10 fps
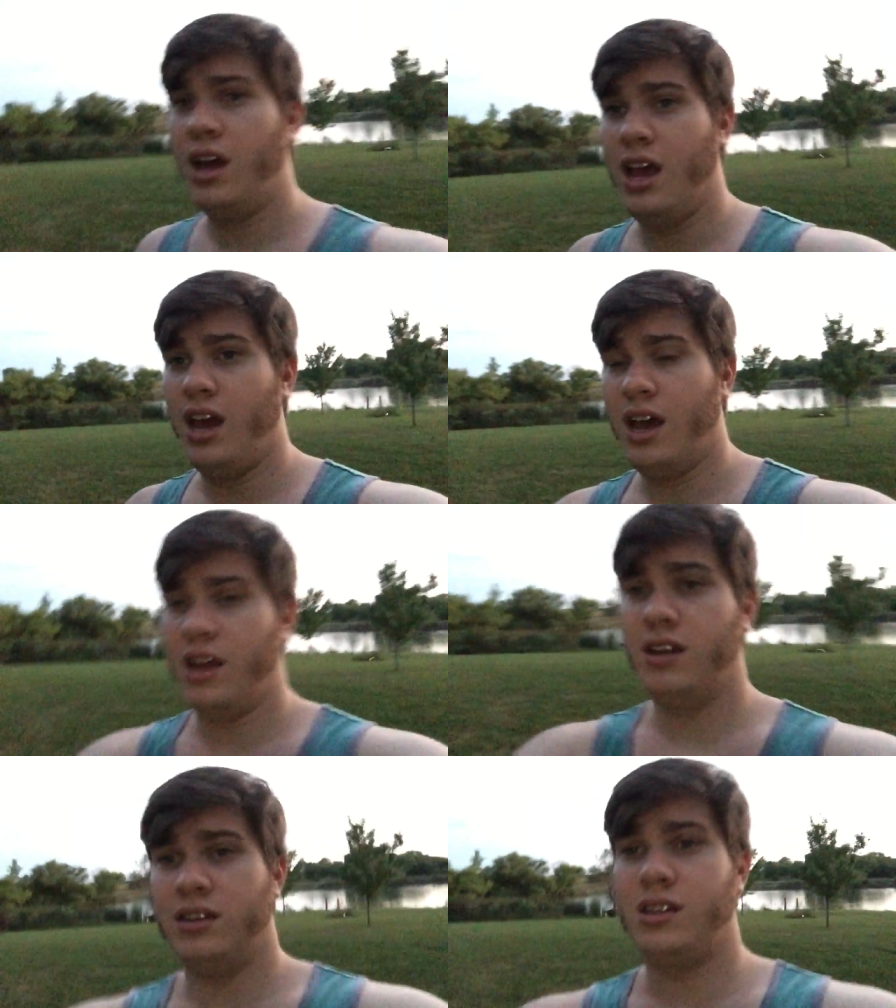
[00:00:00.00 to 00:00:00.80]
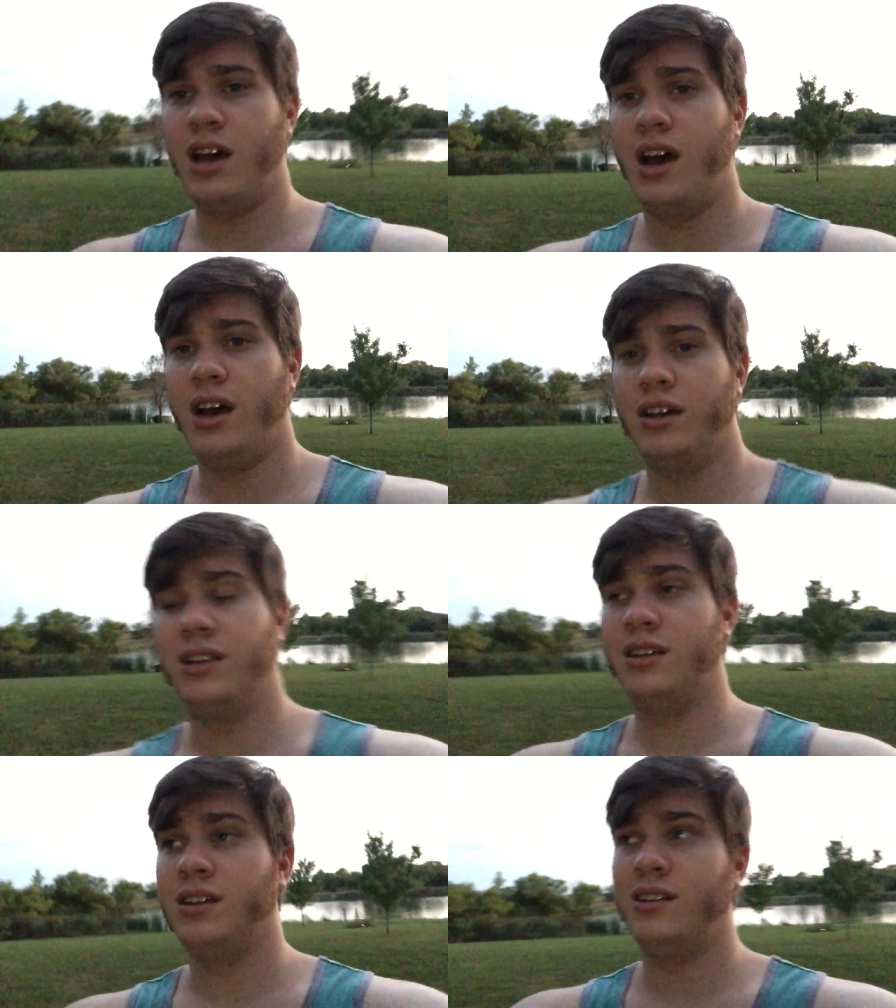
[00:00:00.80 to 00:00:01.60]
And uh,
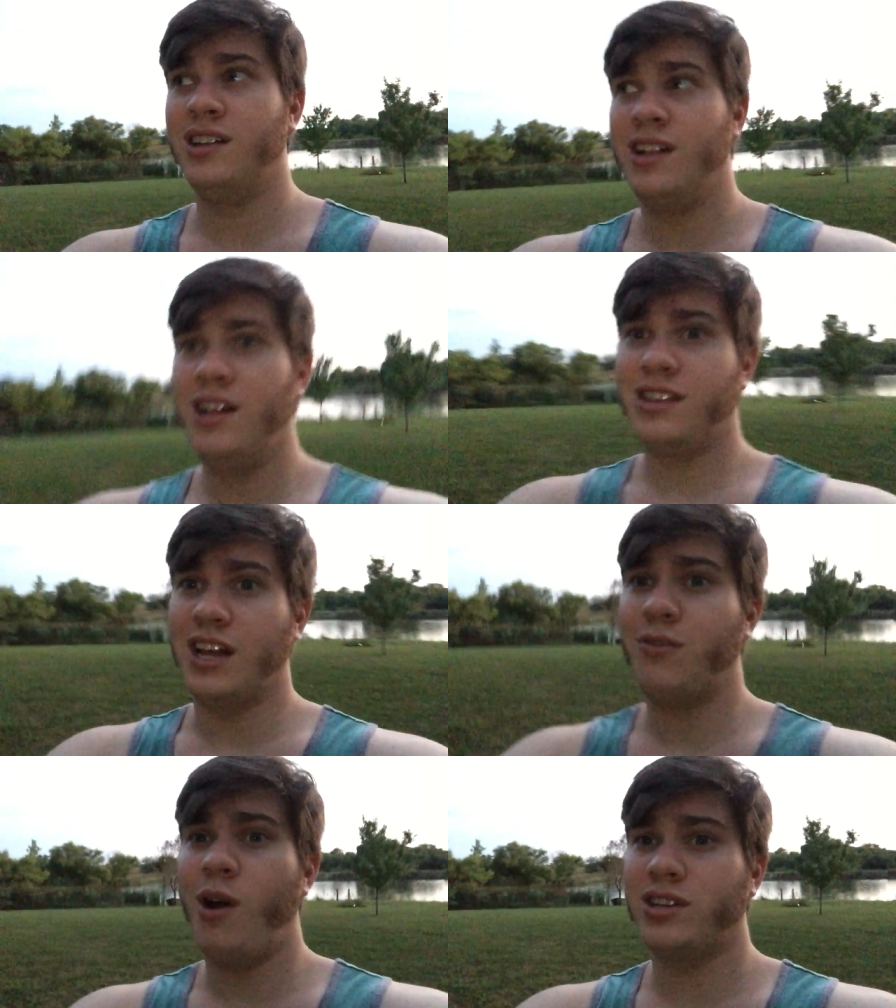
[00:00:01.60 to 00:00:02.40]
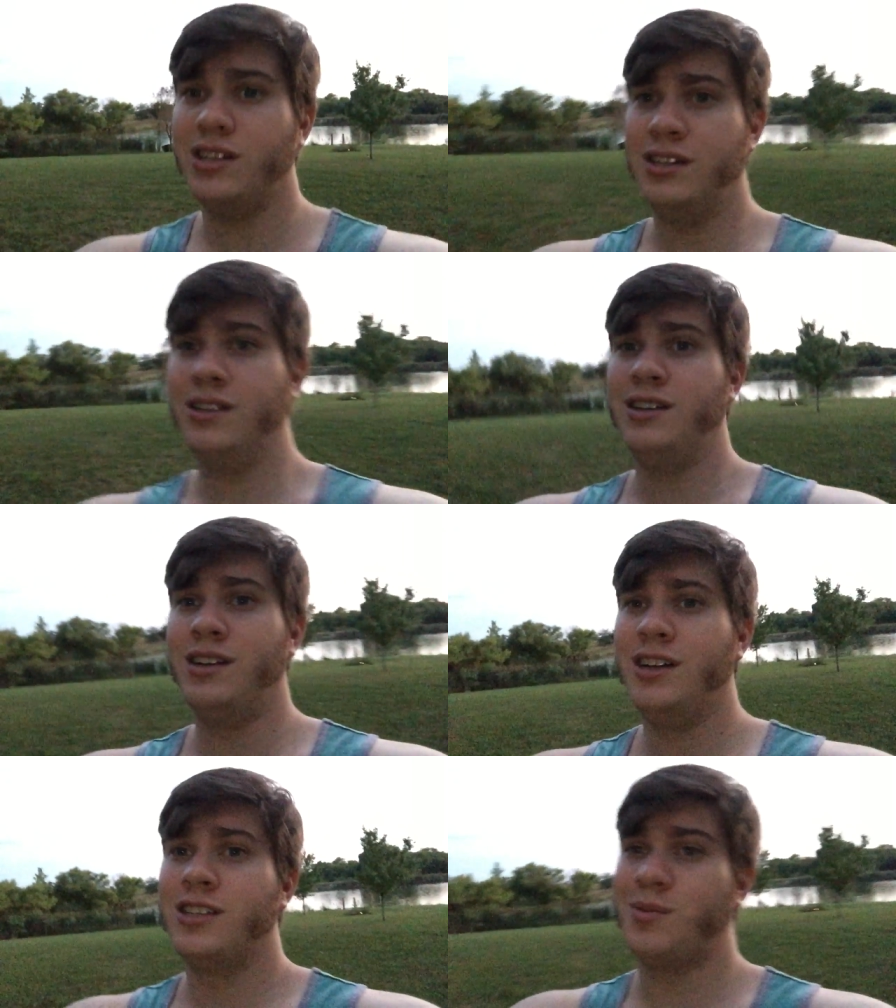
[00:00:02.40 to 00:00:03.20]
thanks for watching.
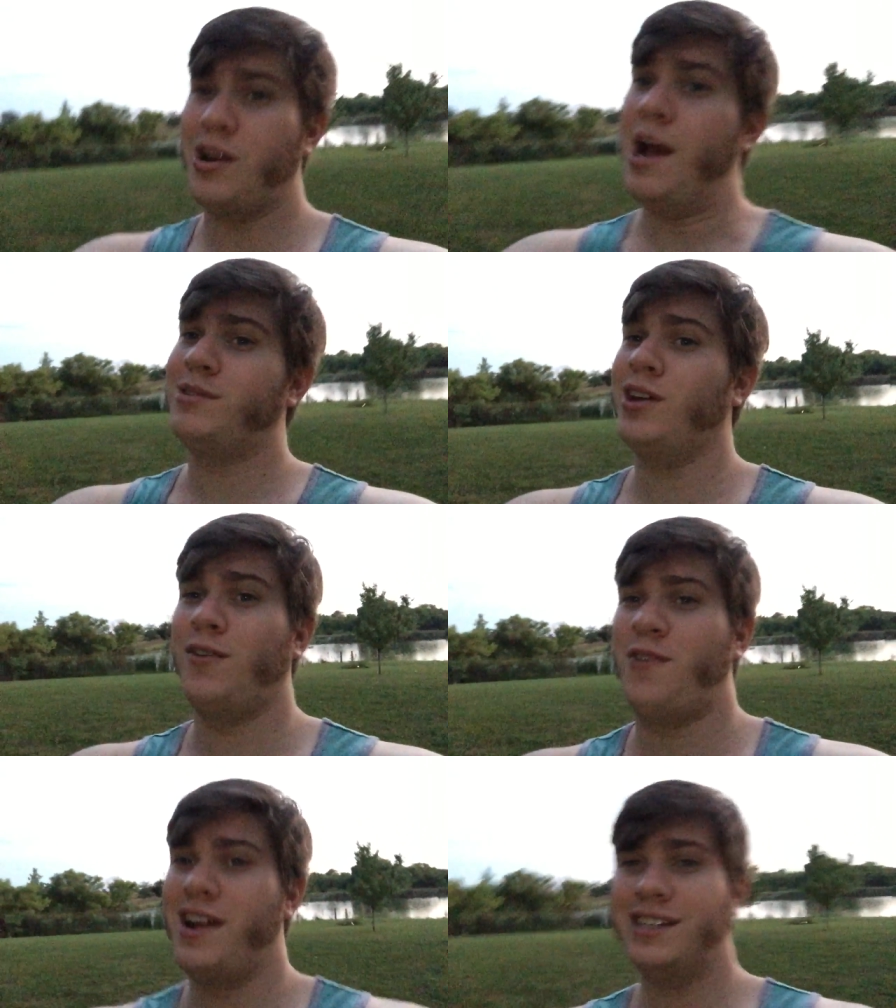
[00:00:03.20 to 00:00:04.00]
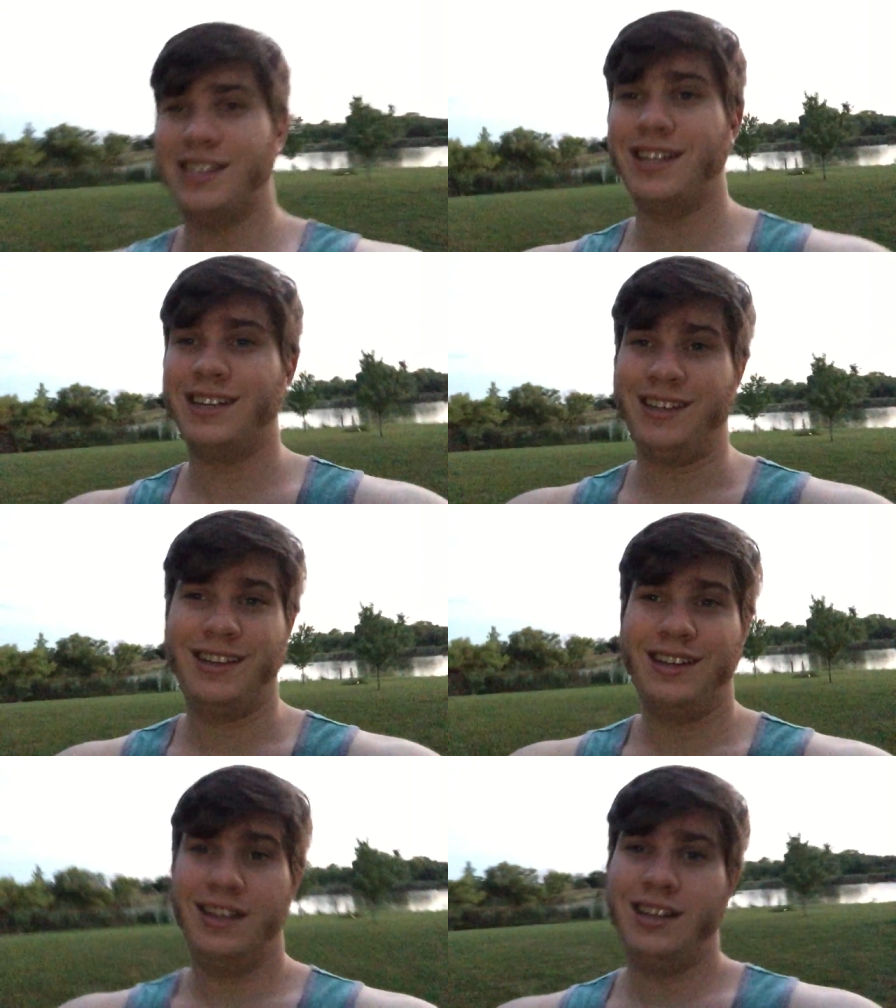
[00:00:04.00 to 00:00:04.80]
Subscribe, tell your friends.
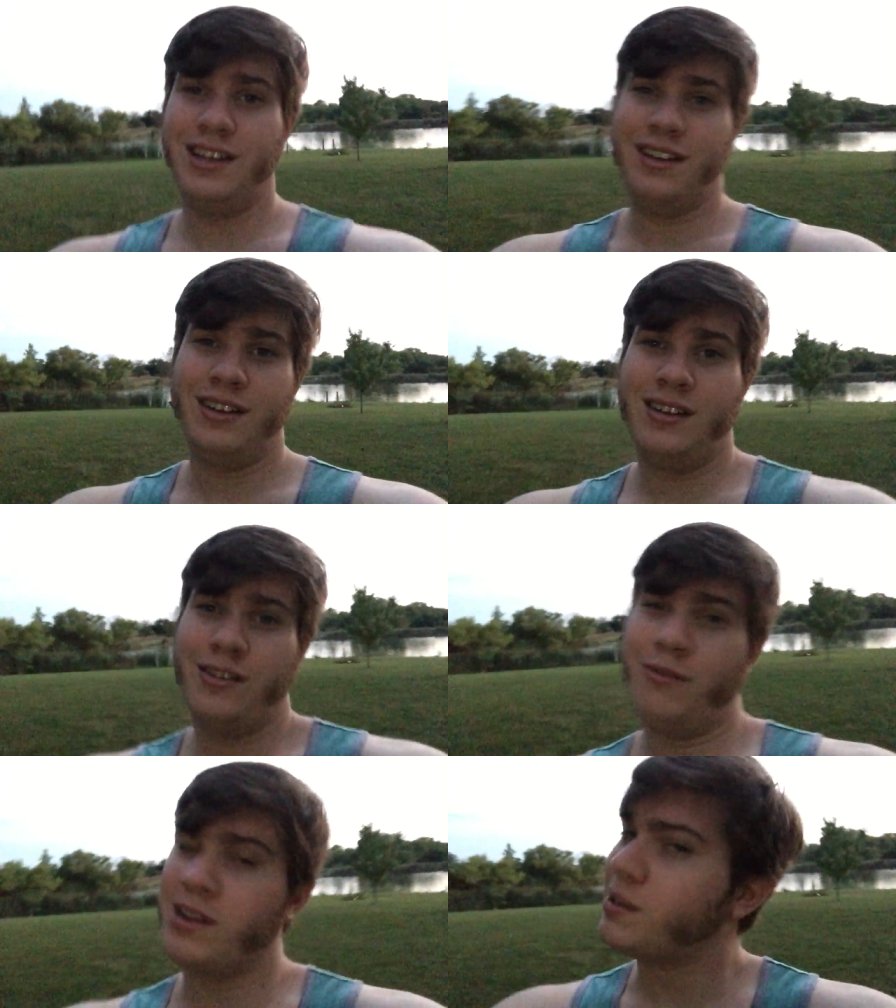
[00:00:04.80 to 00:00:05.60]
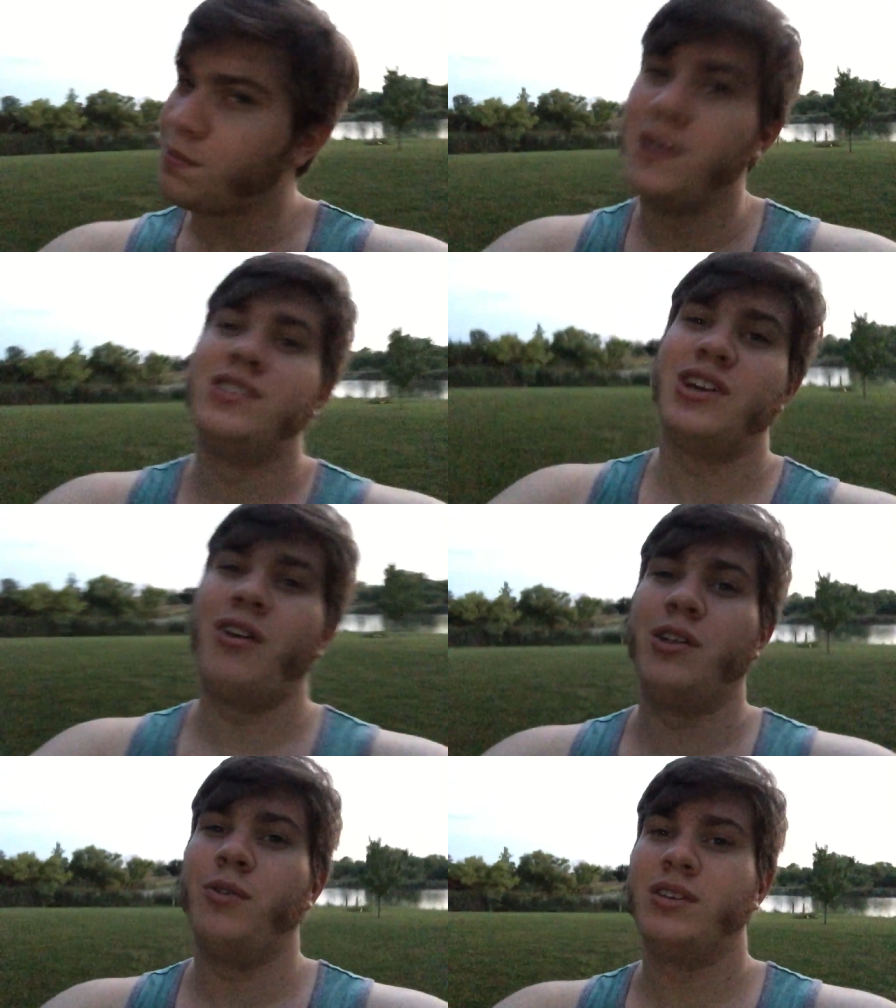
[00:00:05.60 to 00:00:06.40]
Rest in peace,
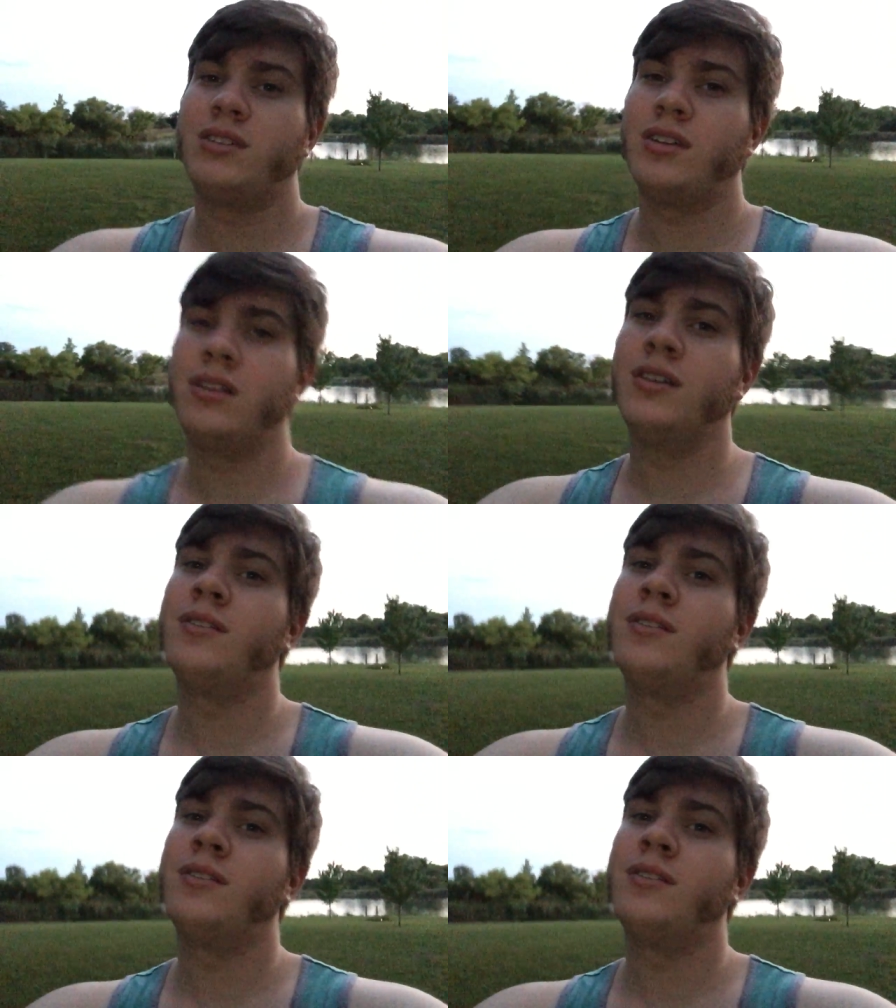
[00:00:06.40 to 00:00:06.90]
Jerry Lewis.